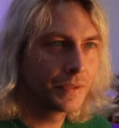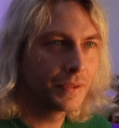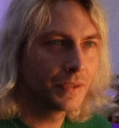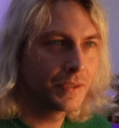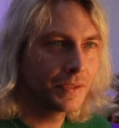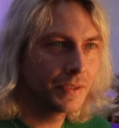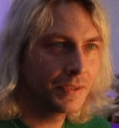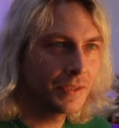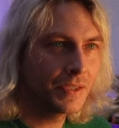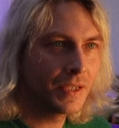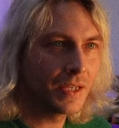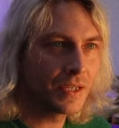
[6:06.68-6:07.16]

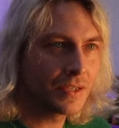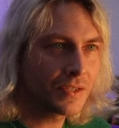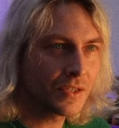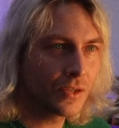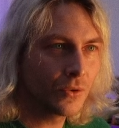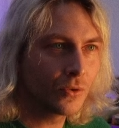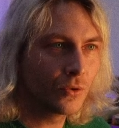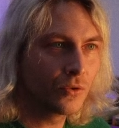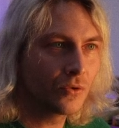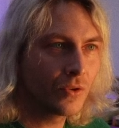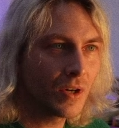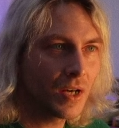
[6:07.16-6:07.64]
yeah, so
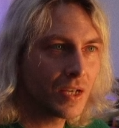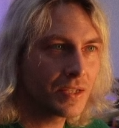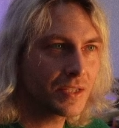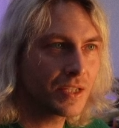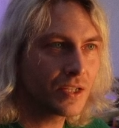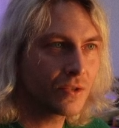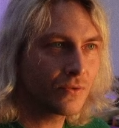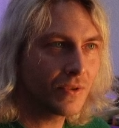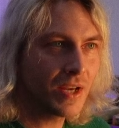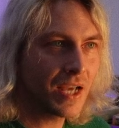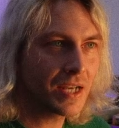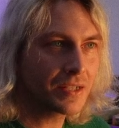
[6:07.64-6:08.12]
grass
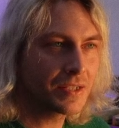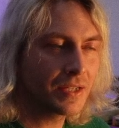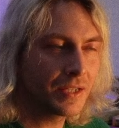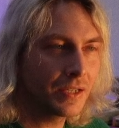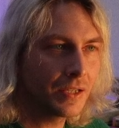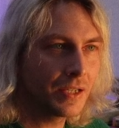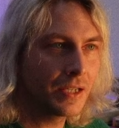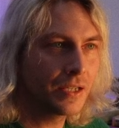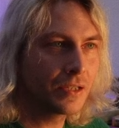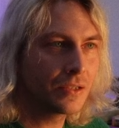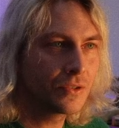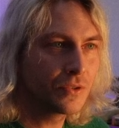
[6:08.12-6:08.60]
is reacting a
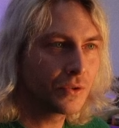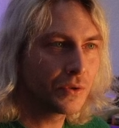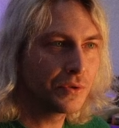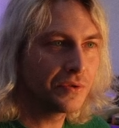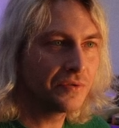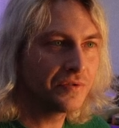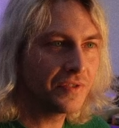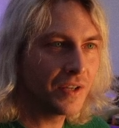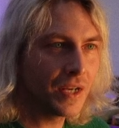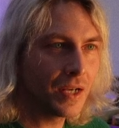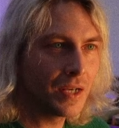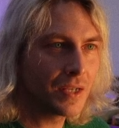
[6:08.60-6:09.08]
little too
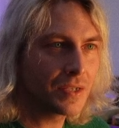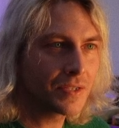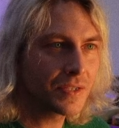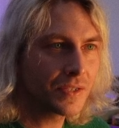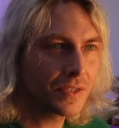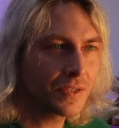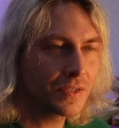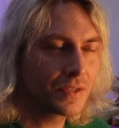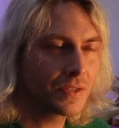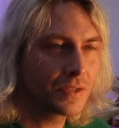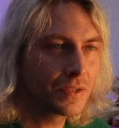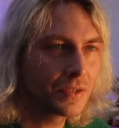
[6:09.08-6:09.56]

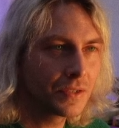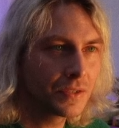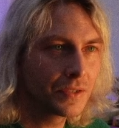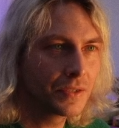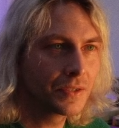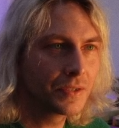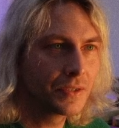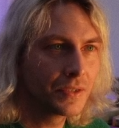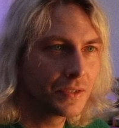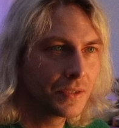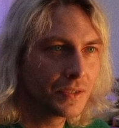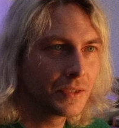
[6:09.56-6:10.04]
fast.
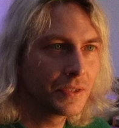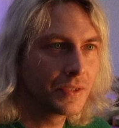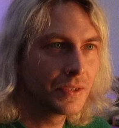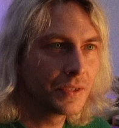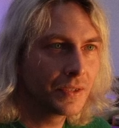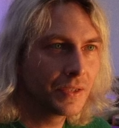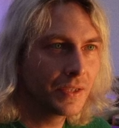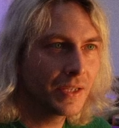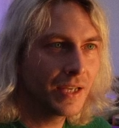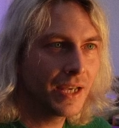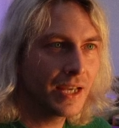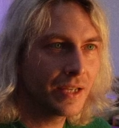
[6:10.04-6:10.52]

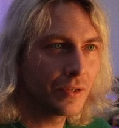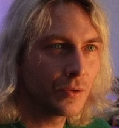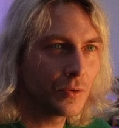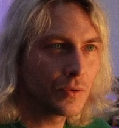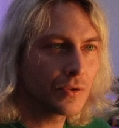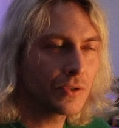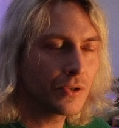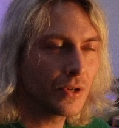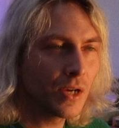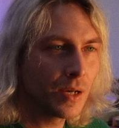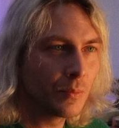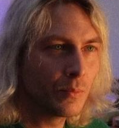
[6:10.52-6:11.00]
And
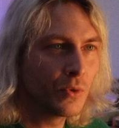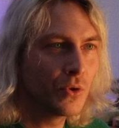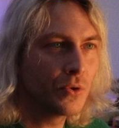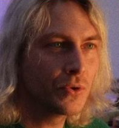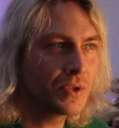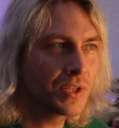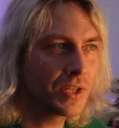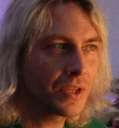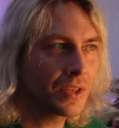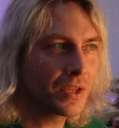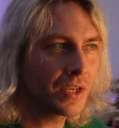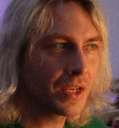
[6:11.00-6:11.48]
also I'm
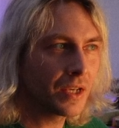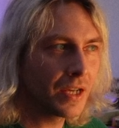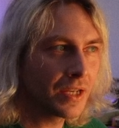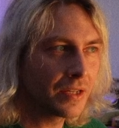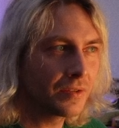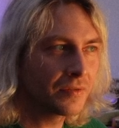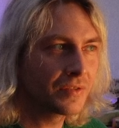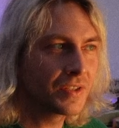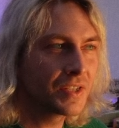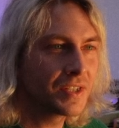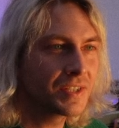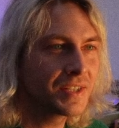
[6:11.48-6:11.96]
losing the kind
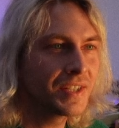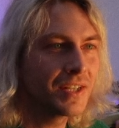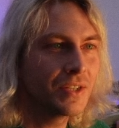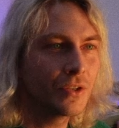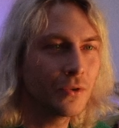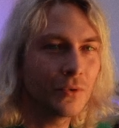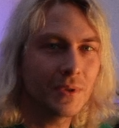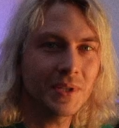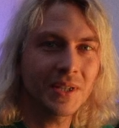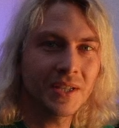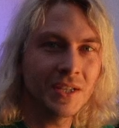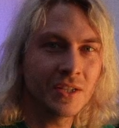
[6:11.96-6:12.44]
of
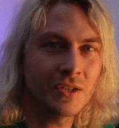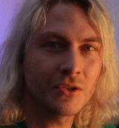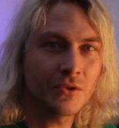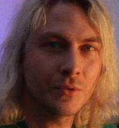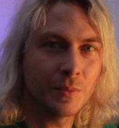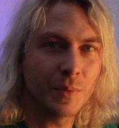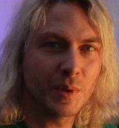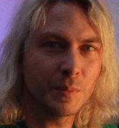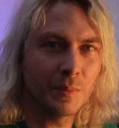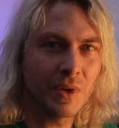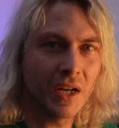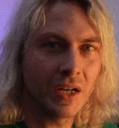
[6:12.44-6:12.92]
continuous
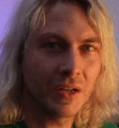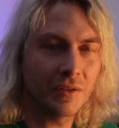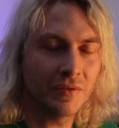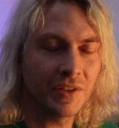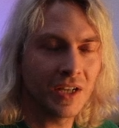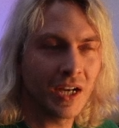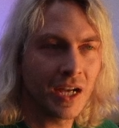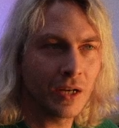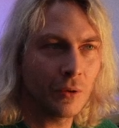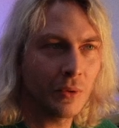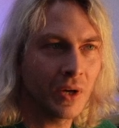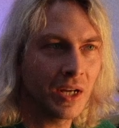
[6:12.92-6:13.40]
instrument part of it
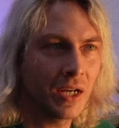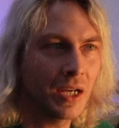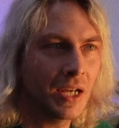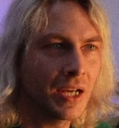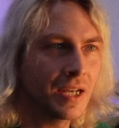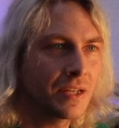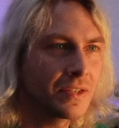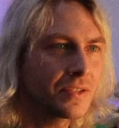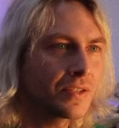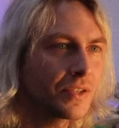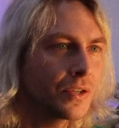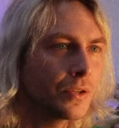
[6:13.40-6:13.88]
I quite
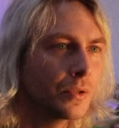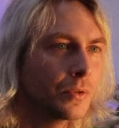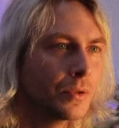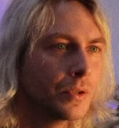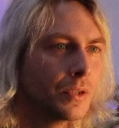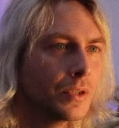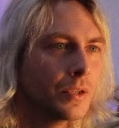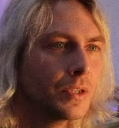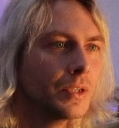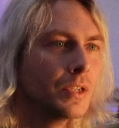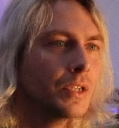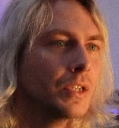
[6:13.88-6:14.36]
like. So
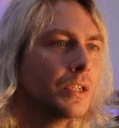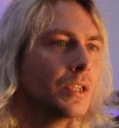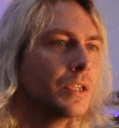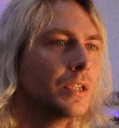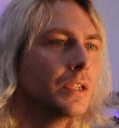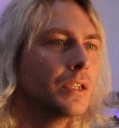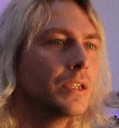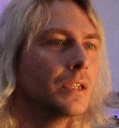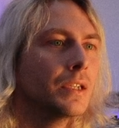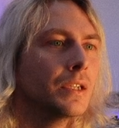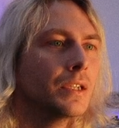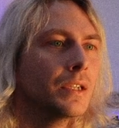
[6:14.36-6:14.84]

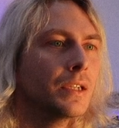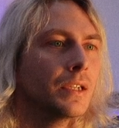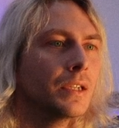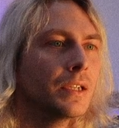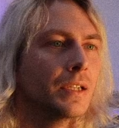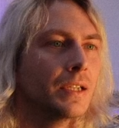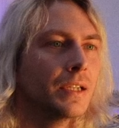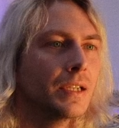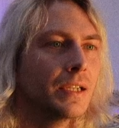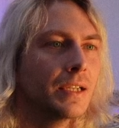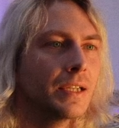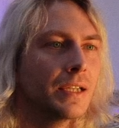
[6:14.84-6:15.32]

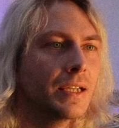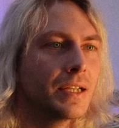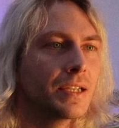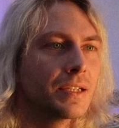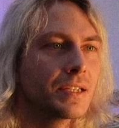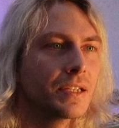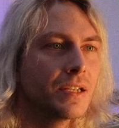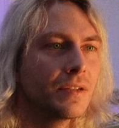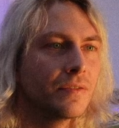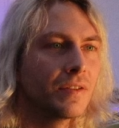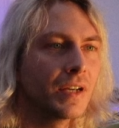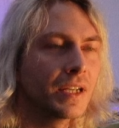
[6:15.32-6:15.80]
let's
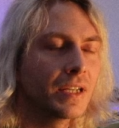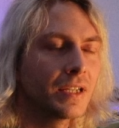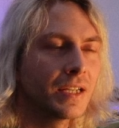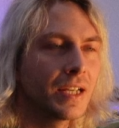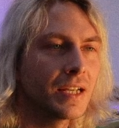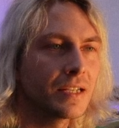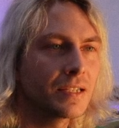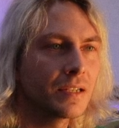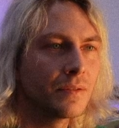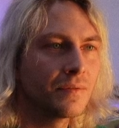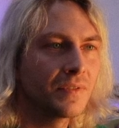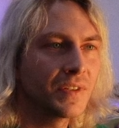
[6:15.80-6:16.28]
see if I can
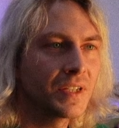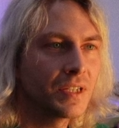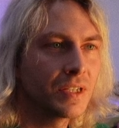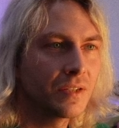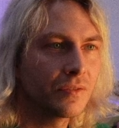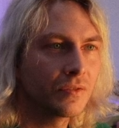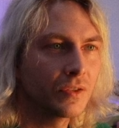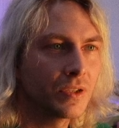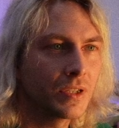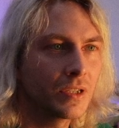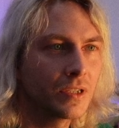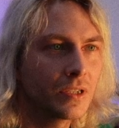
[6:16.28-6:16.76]
get something
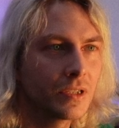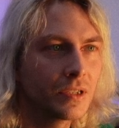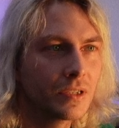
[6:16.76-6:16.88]
different.